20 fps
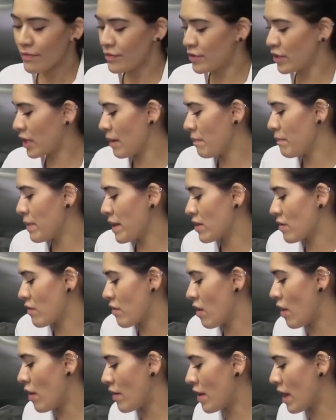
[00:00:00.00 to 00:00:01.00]
You can pick
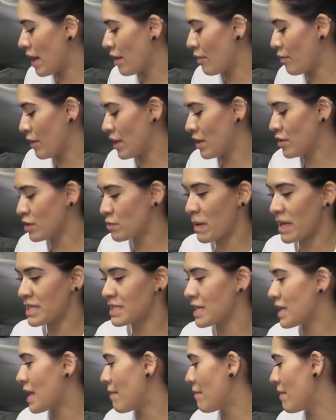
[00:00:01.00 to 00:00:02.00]
your own. We use
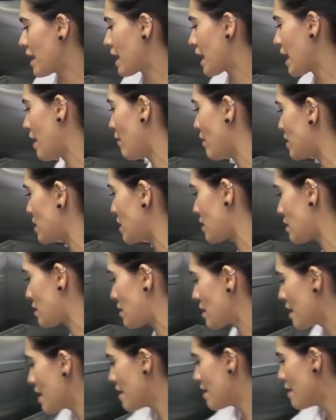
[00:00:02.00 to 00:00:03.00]
pasilla mije, which is